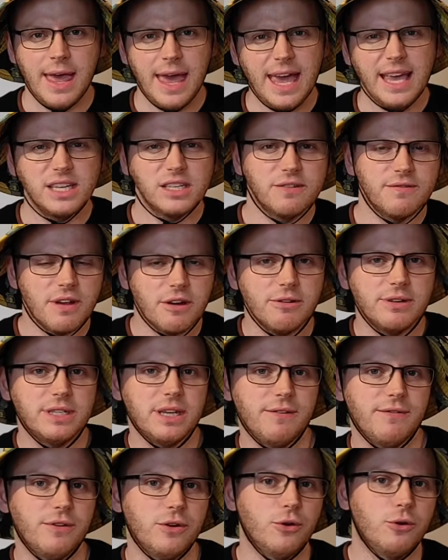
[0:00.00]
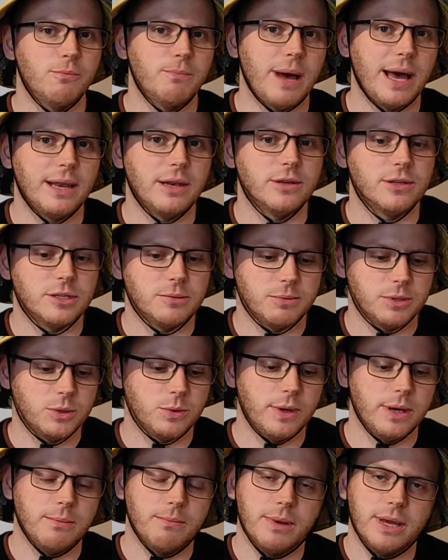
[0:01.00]
It's a very difficult balance
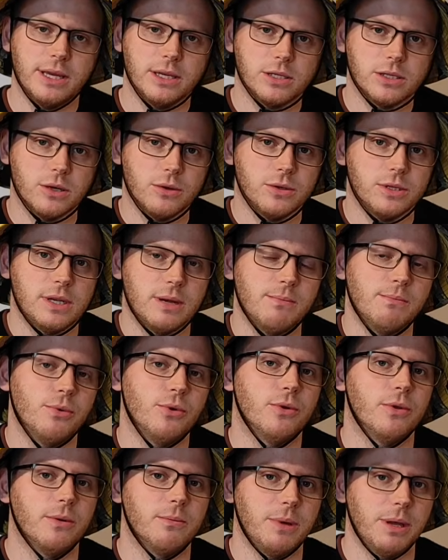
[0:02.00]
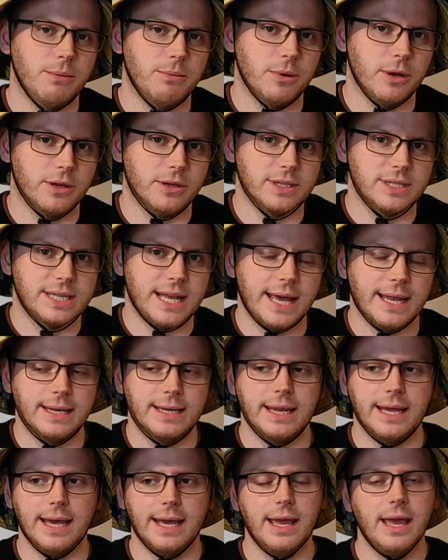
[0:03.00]
between being so simple that people
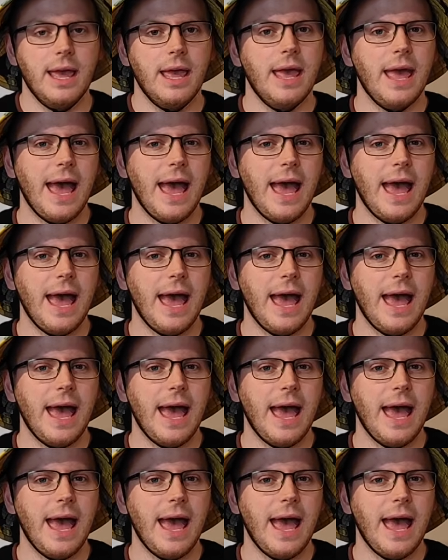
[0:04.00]
understand it